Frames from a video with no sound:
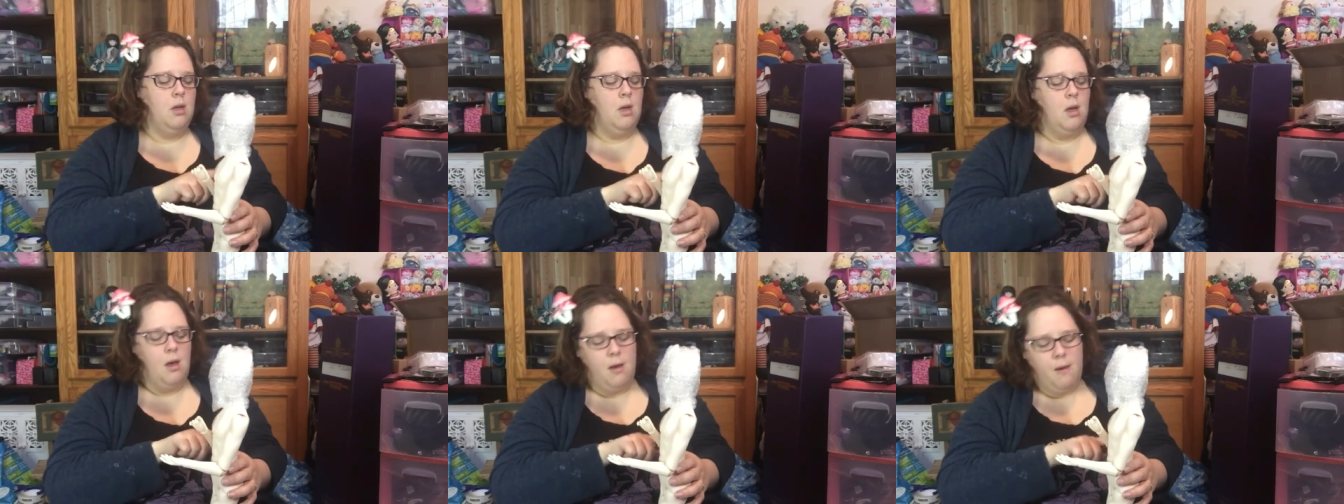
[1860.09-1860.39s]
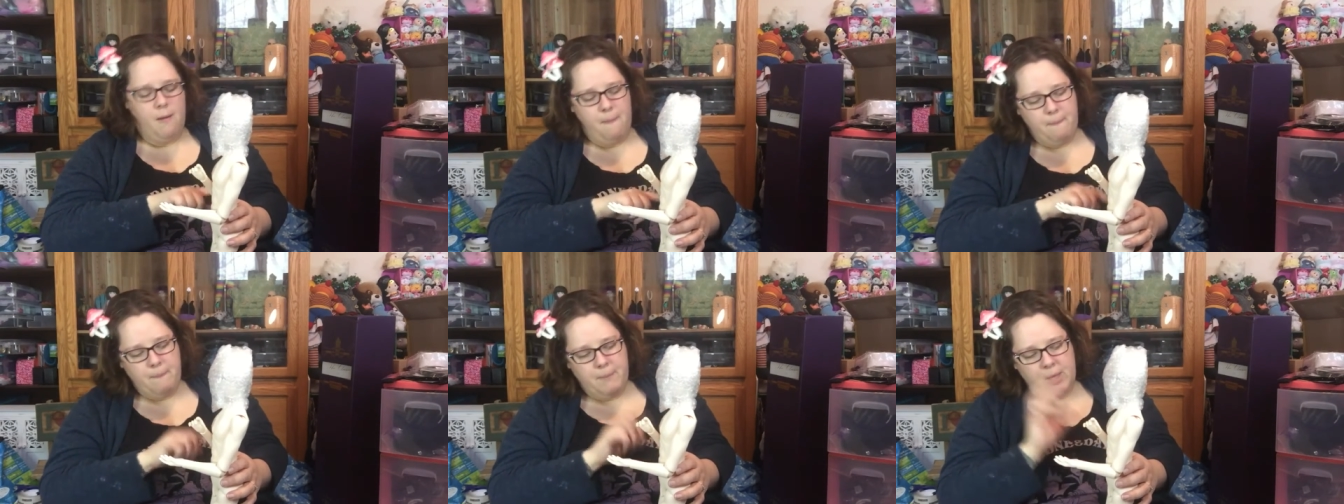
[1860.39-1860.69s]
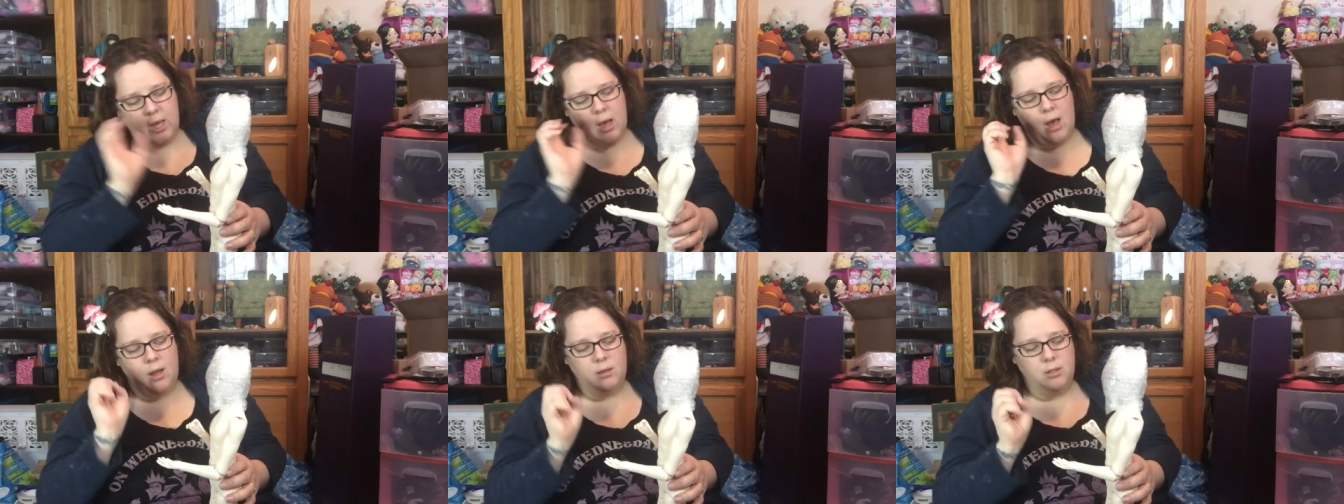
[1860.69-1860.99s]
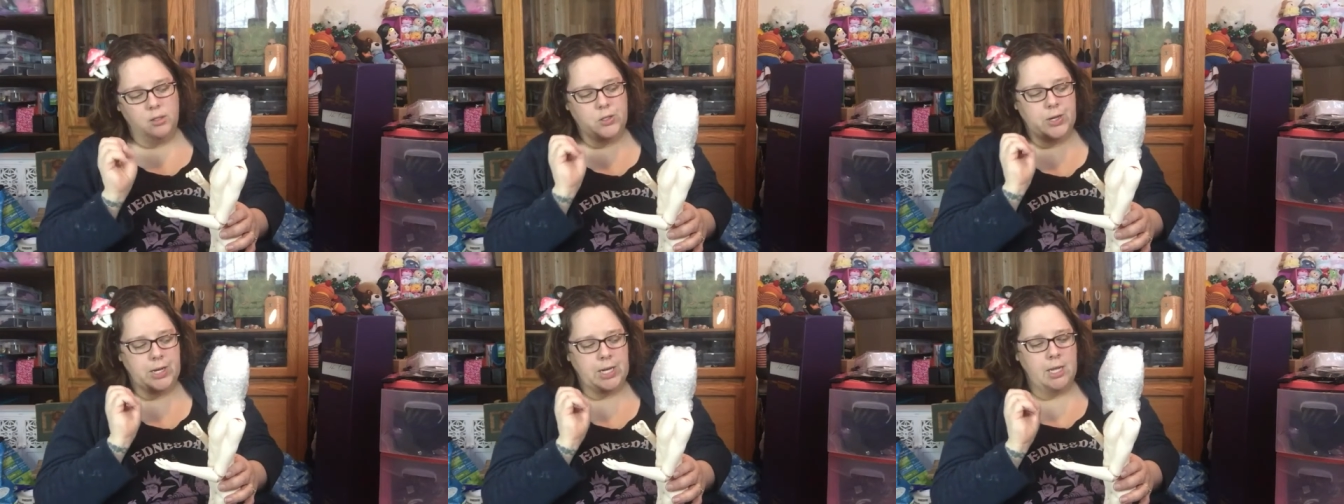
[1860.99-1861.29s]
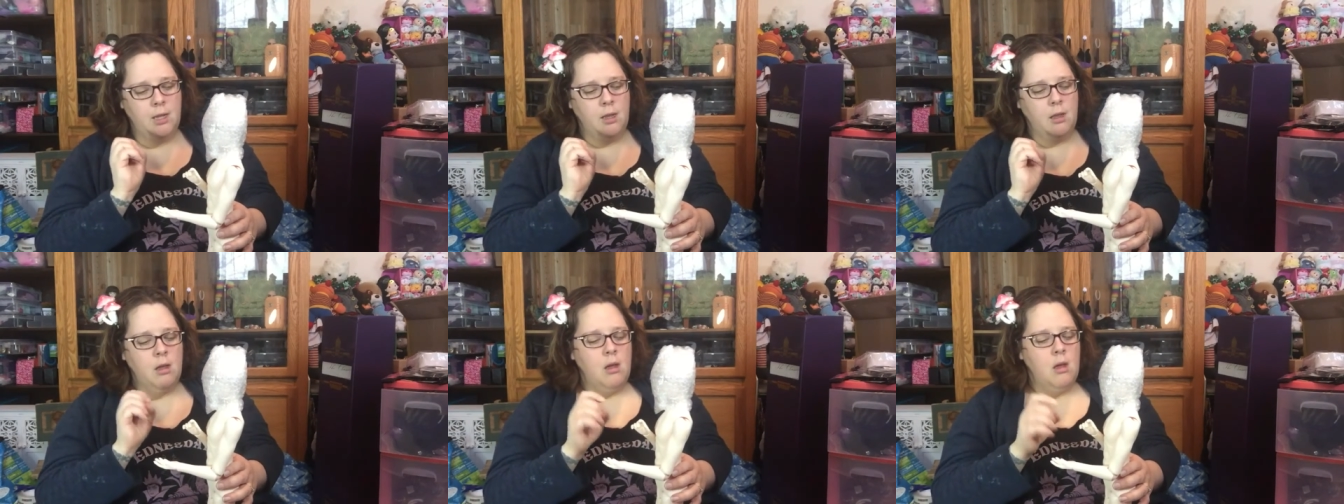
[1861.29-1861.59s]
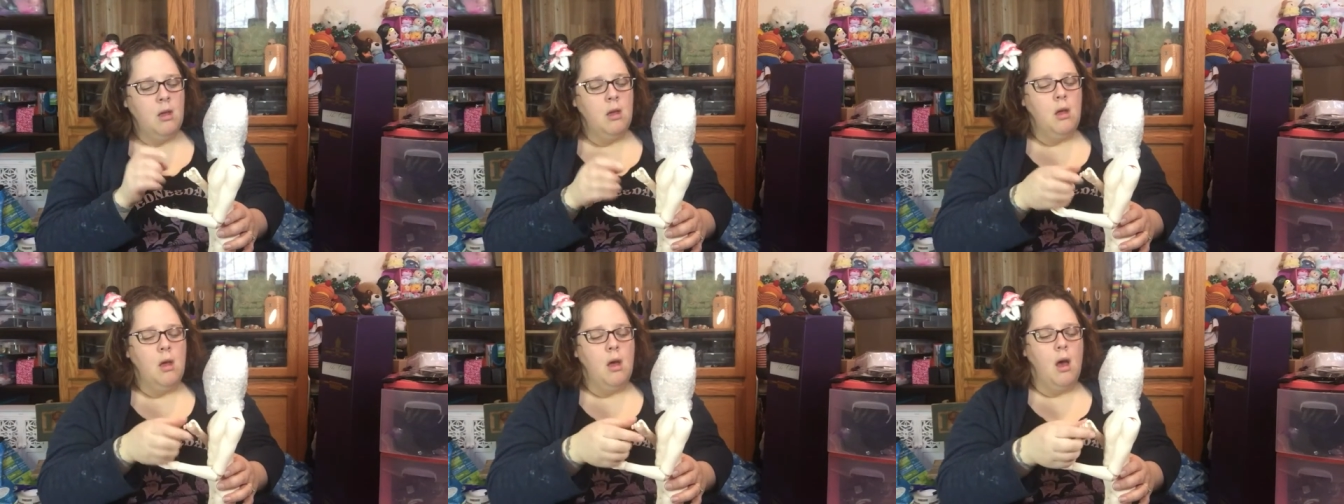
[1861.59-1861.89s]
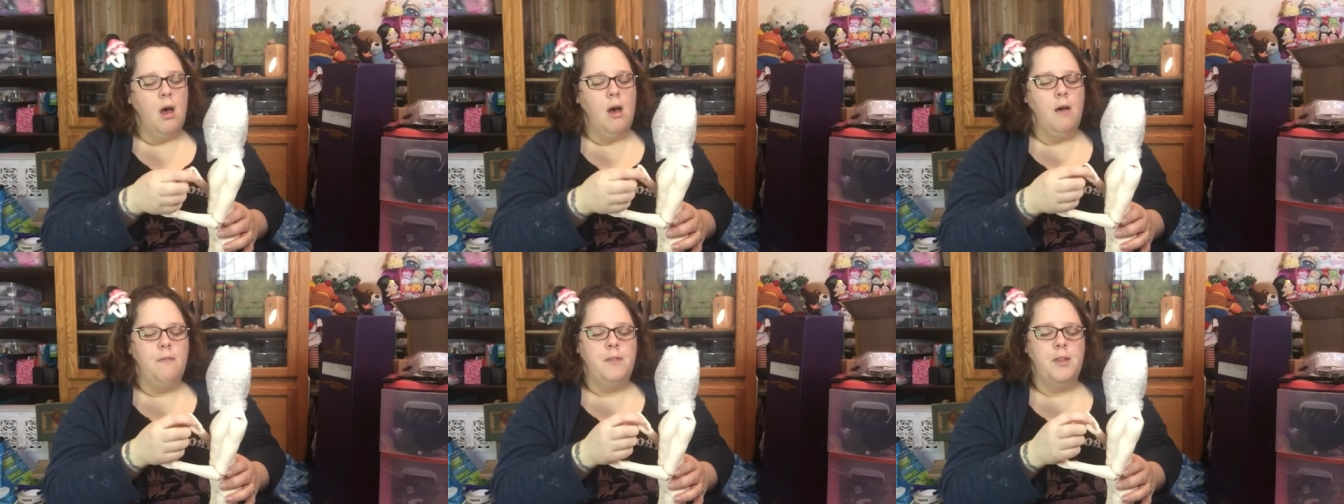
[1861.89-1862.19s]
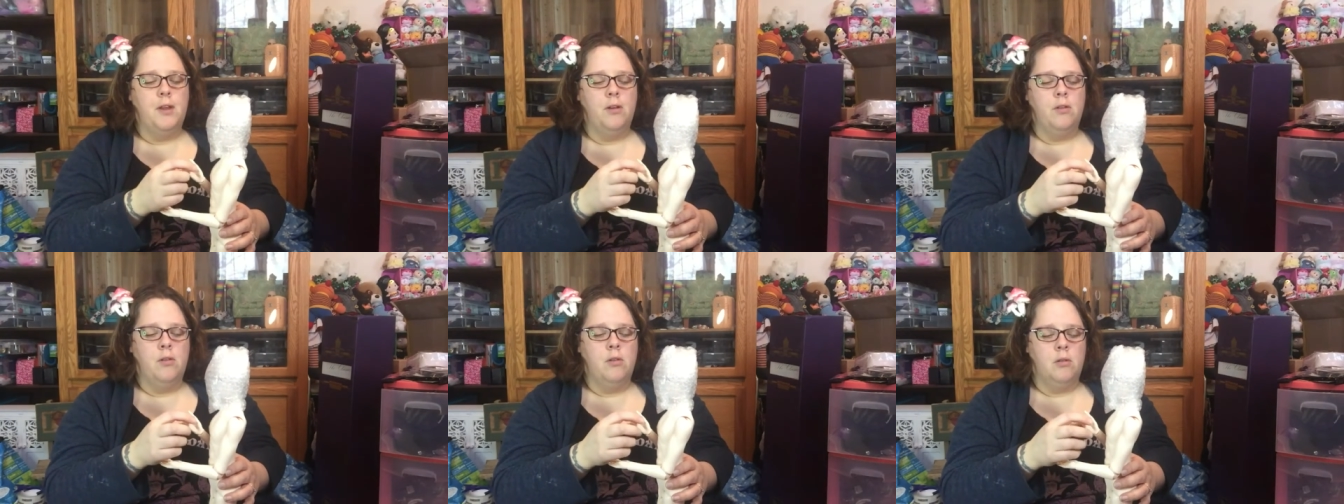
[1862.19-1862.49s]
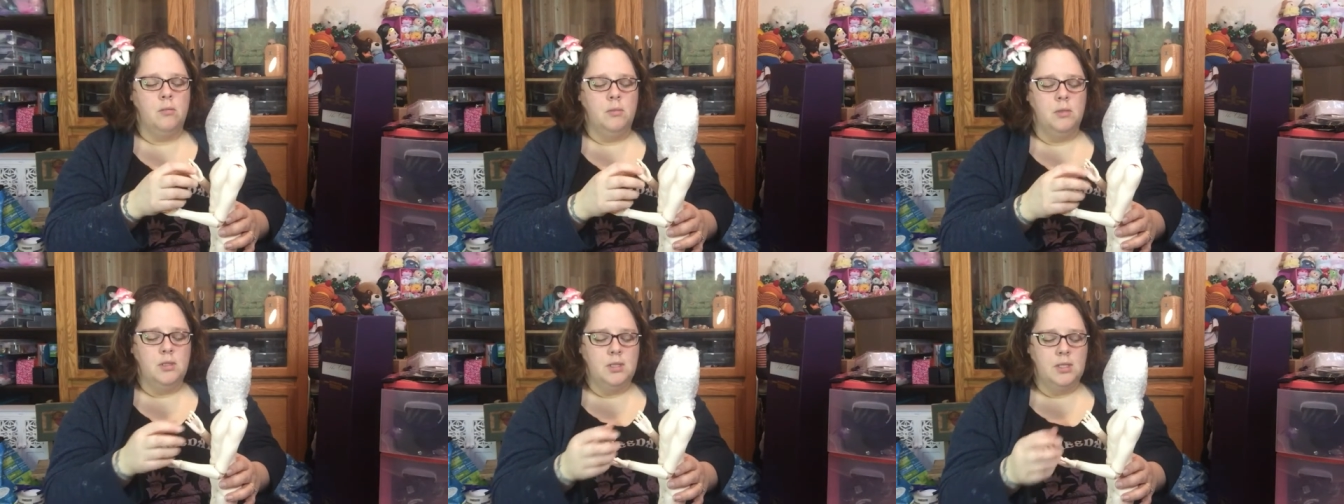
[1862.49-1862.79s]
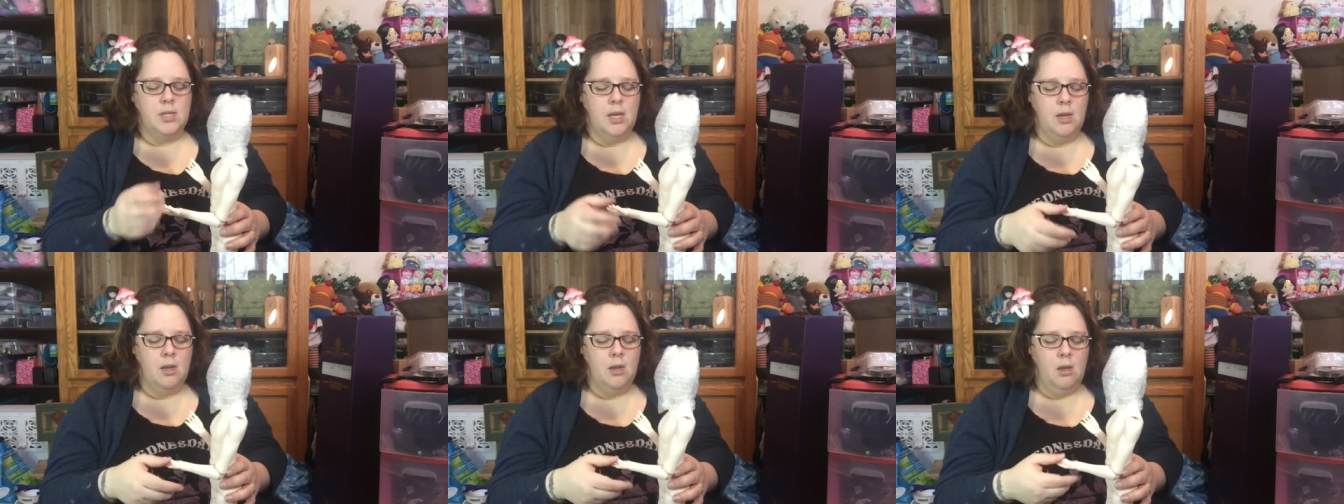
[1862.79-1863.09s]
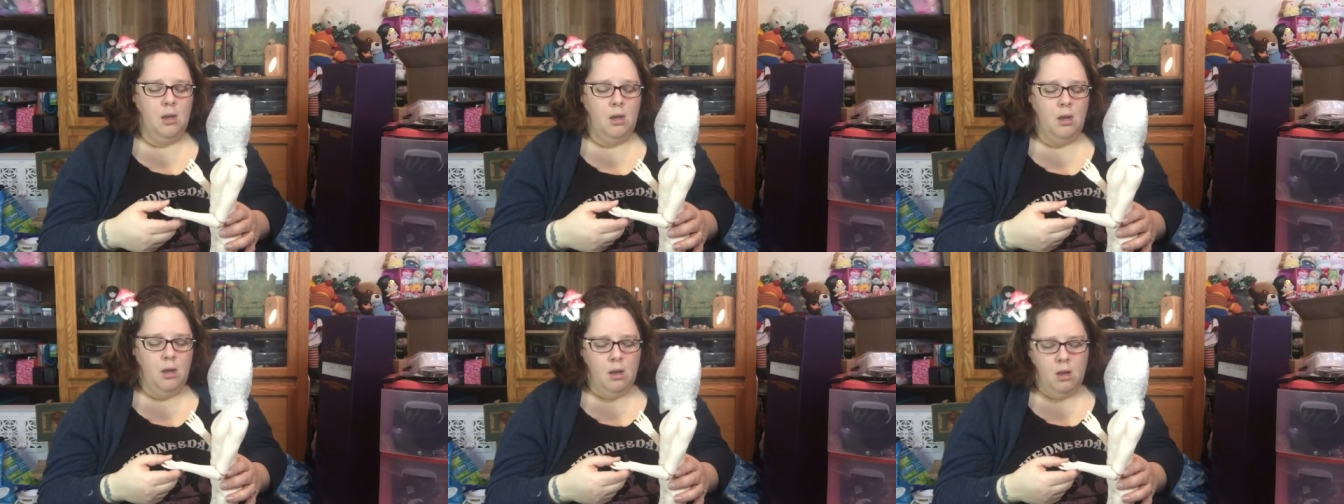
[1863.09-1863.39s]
um, coloring of their normal skin.